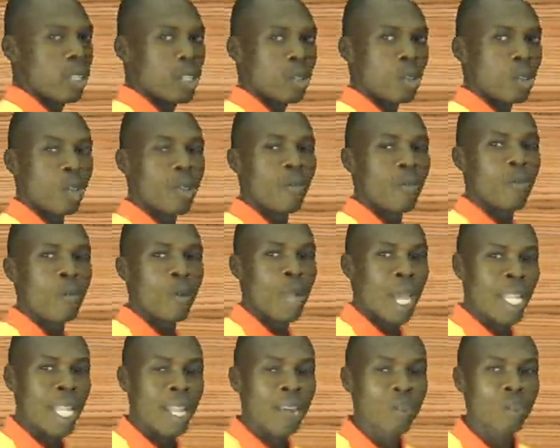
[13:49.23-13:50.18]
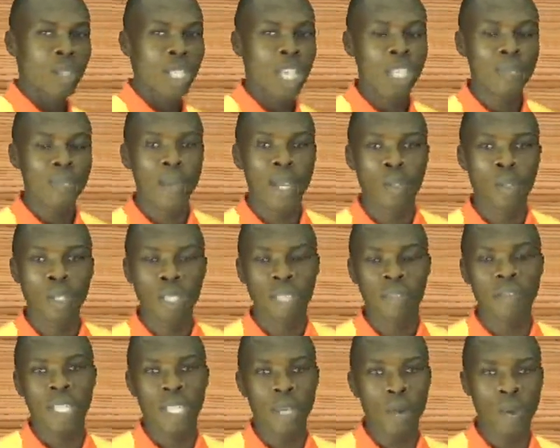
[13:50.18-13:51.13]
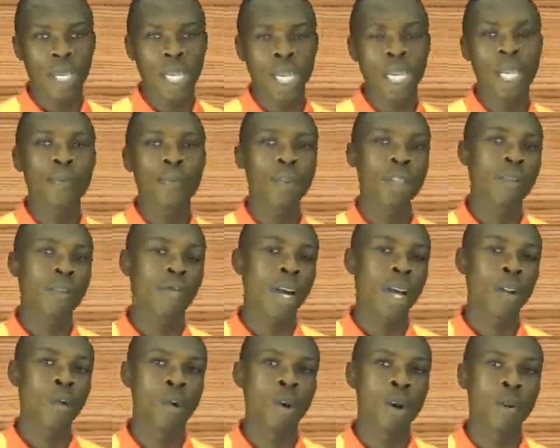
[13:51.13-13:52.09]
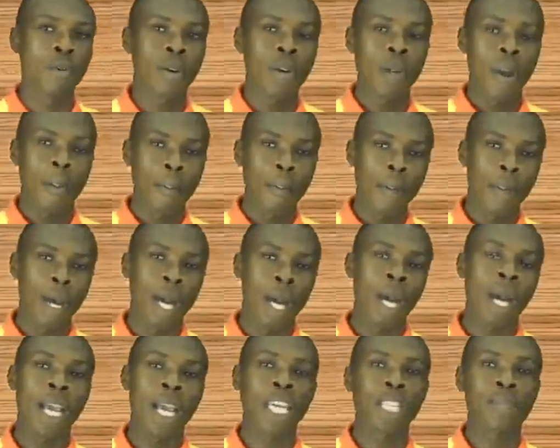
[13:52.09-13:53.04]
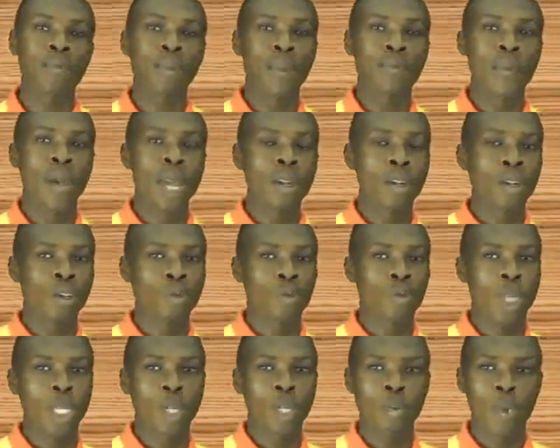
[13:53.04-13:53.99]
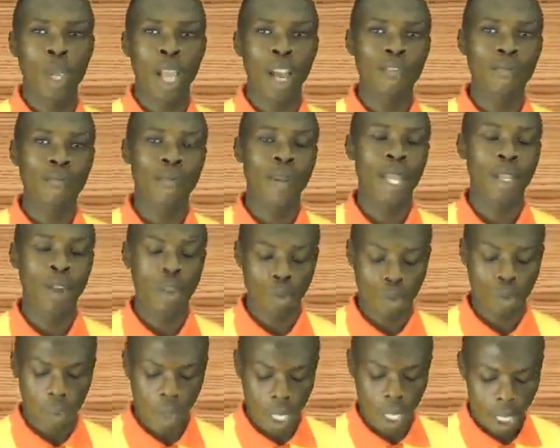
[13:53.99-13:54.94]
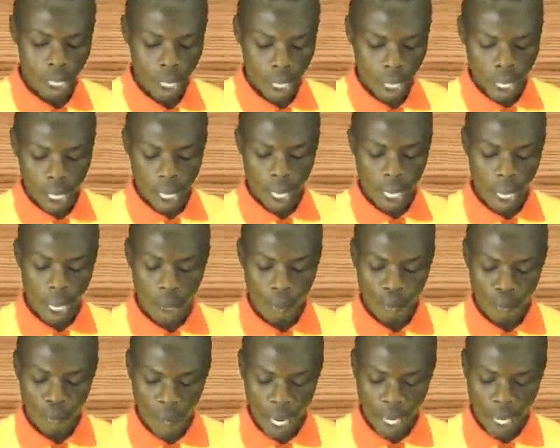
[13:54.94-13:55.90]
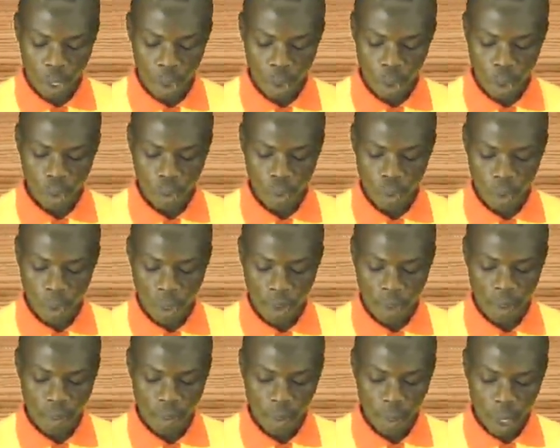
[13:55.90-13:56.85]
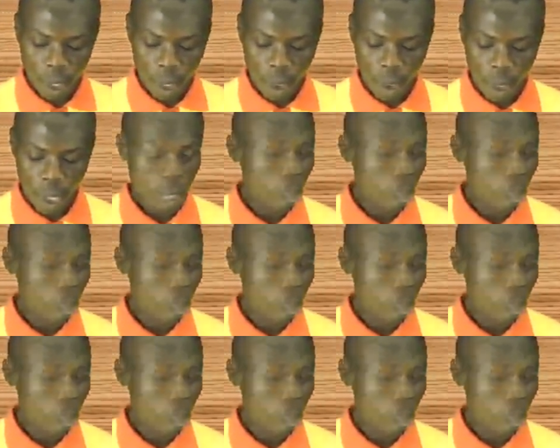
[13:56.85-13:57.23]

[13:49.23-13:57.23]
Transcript: So if we are left with x minus 3, then we can input the value of x being minus 1. Then we have minus 1 minus 3. Okay,